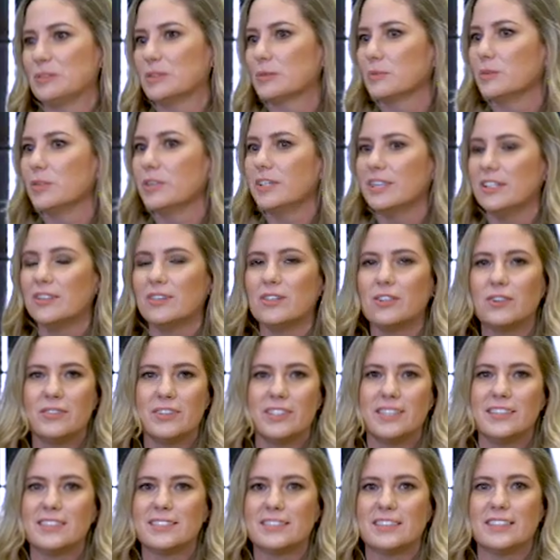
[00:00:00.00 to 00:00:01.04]
was really
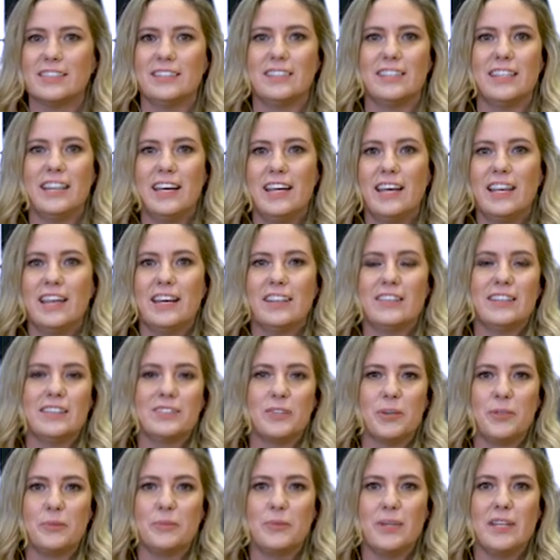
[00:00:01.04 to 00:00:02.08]
nervous. And they
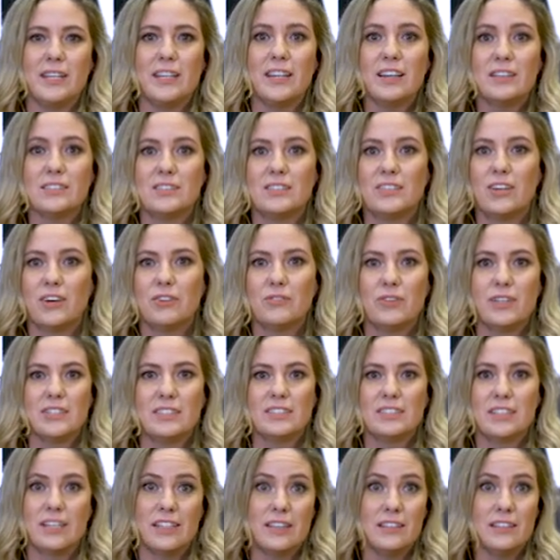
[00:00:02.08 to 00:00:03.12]
told me, yes, Jan van
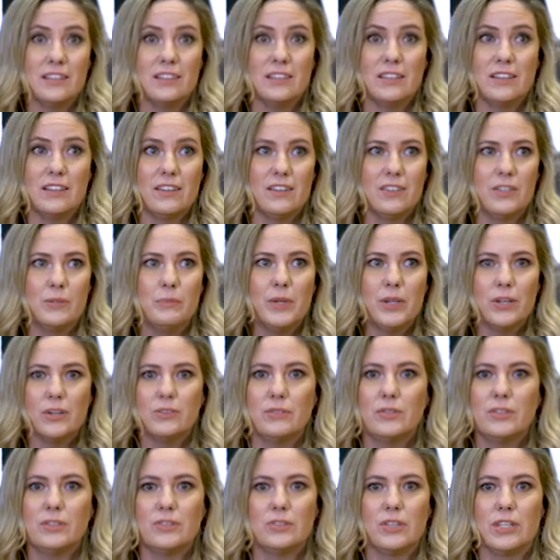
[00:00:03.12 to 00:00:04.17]
Zanen, the mayor
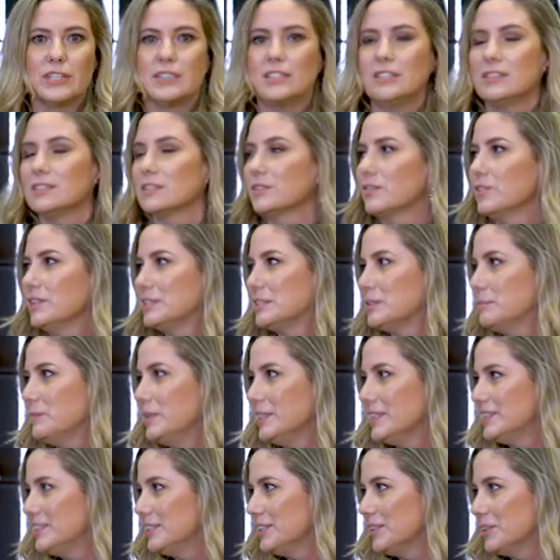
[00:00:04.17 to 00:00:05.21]
of Utrecht, is going to
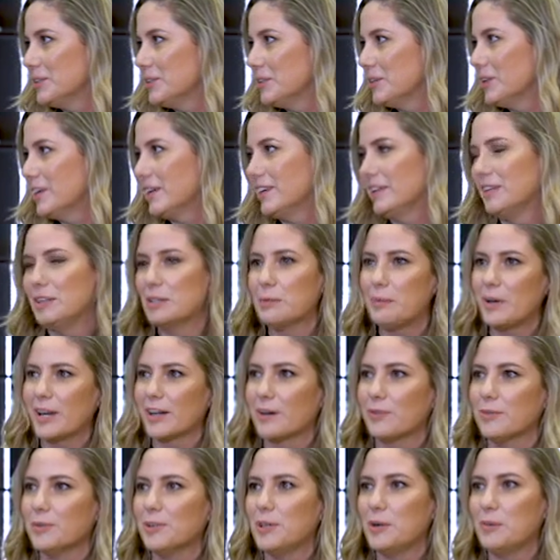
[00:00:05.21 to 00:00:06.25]
meet you in the
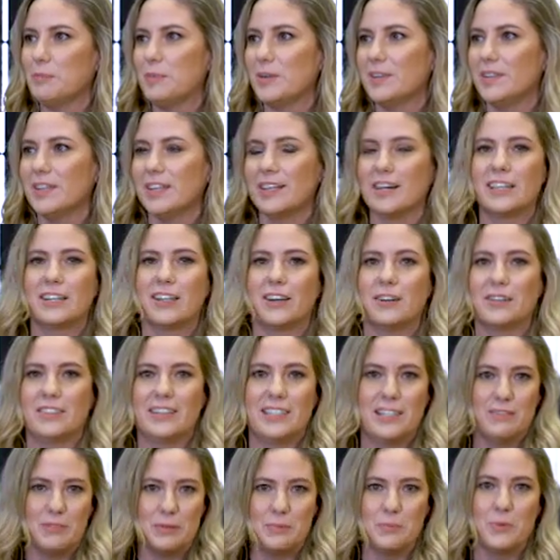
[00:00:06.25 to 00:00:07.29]
back room. And then I got
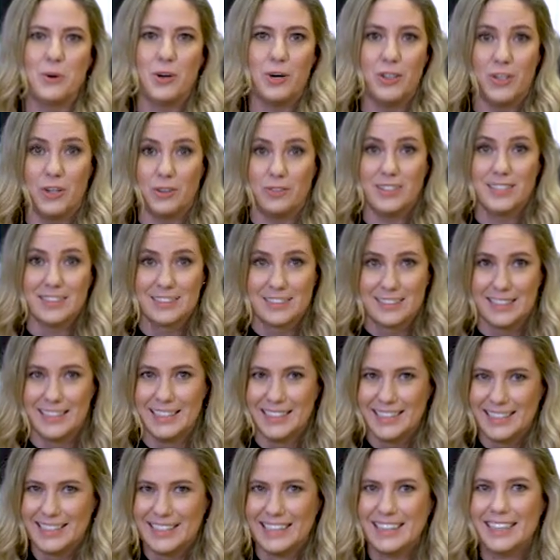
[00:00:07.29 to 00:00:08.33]
even more nervous.
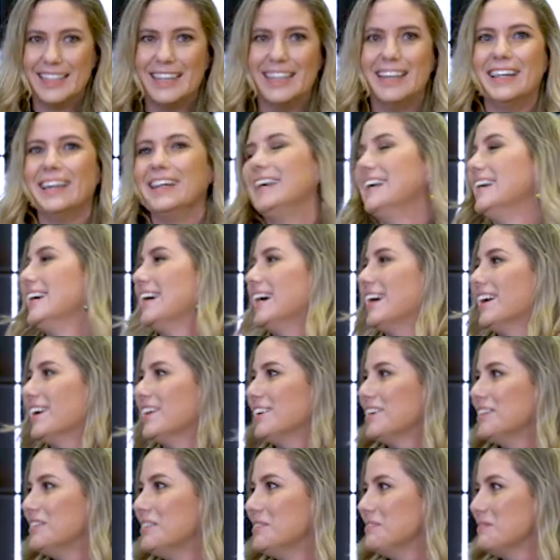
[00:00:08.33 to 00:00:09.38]

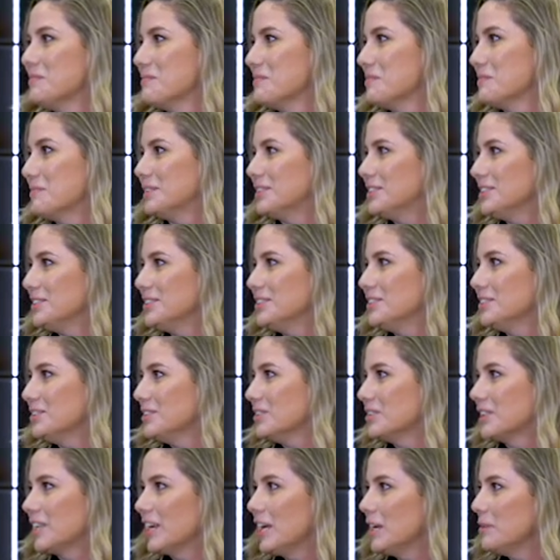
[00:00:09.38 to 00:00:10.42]
But
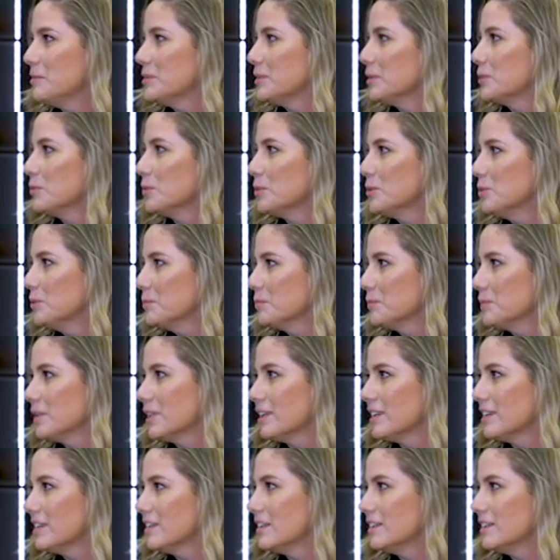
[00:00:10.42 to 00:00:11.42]
you came in the room.